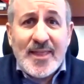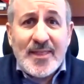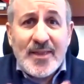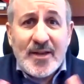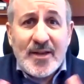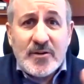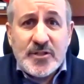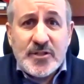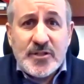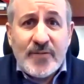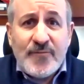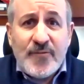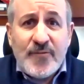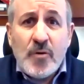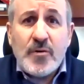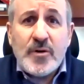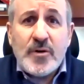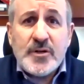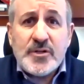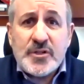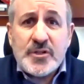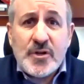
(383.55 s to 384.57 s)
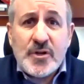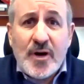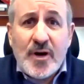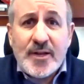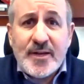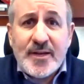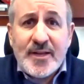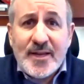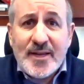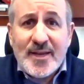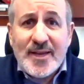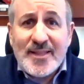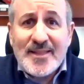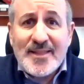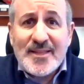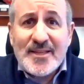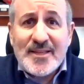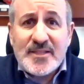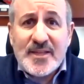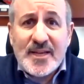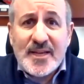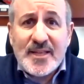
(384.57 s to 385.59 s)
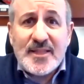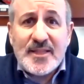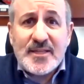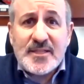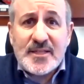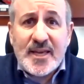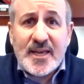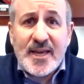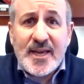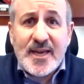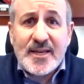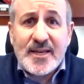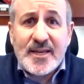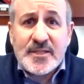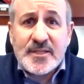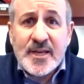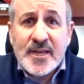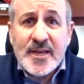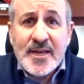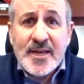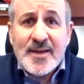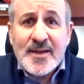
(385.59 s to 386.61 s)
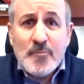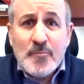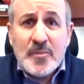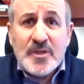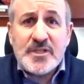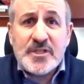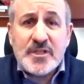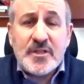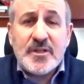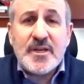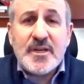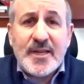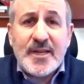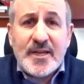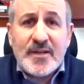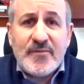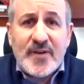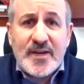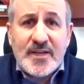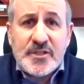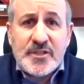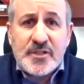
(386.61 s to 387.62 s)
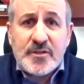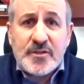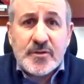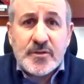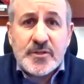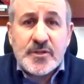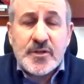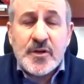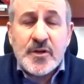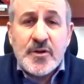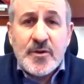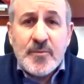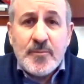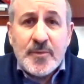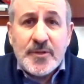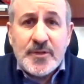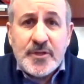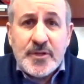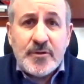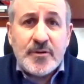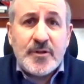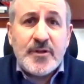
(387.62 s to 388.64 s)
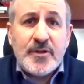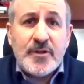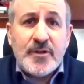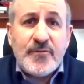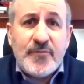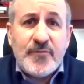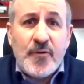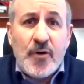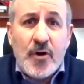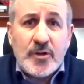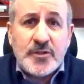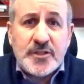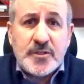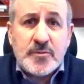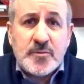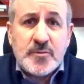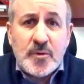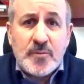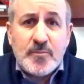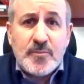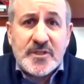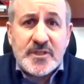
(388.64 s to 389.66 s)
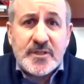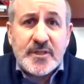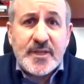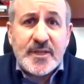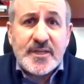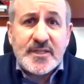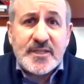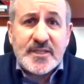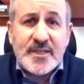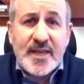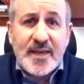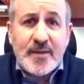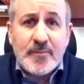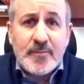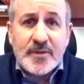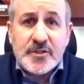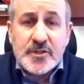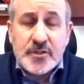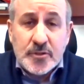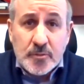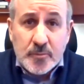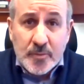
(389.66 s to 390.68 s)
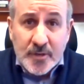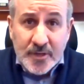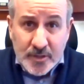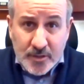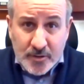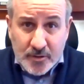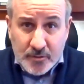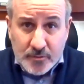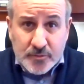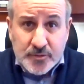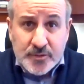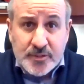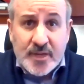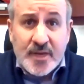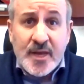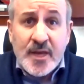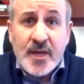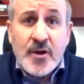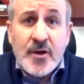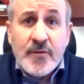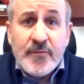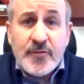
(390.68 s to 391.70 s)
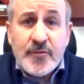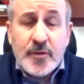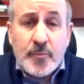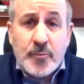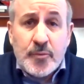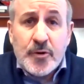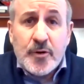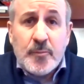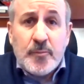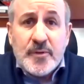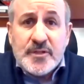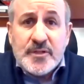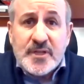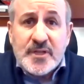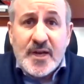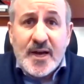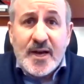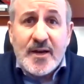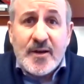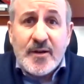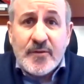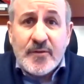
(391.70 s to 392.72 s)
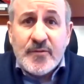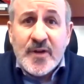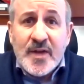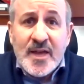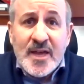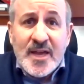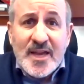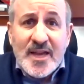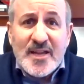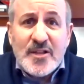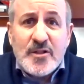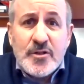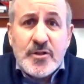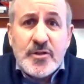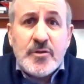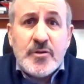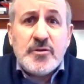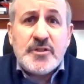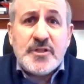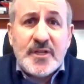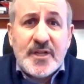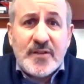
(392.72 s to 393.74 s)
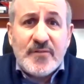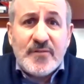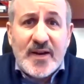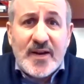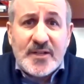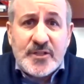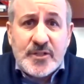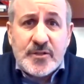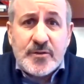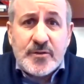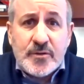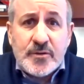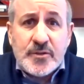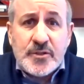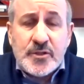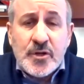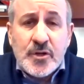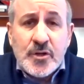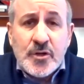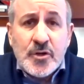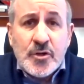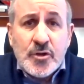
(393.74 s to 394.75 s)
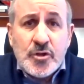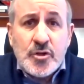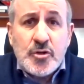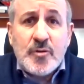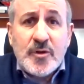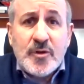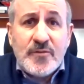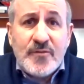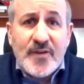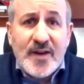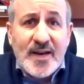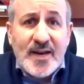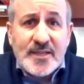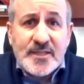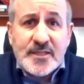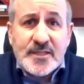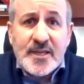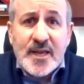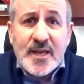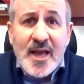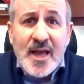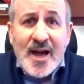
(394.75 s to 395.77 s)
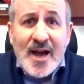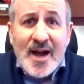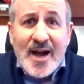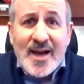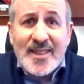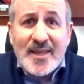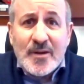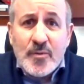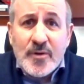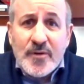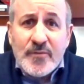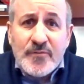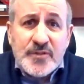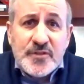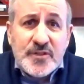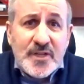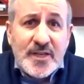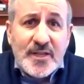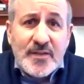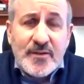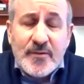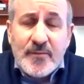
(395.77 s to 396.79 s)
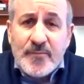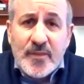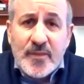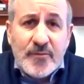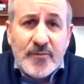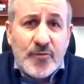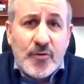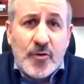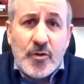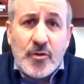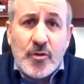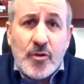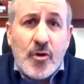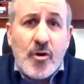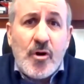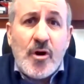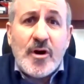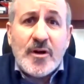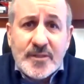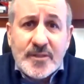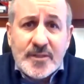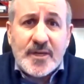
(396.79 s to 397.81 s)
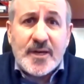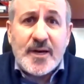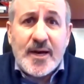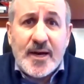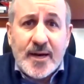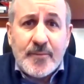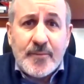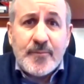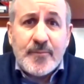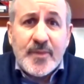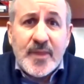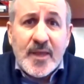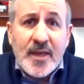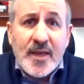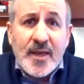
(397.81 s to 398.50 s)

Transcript: there's a focus on, in this, in this case, misleading investors, materially false and misleading statements that are being used for the purpose of inducing investors to invest. I think we've seen for a long time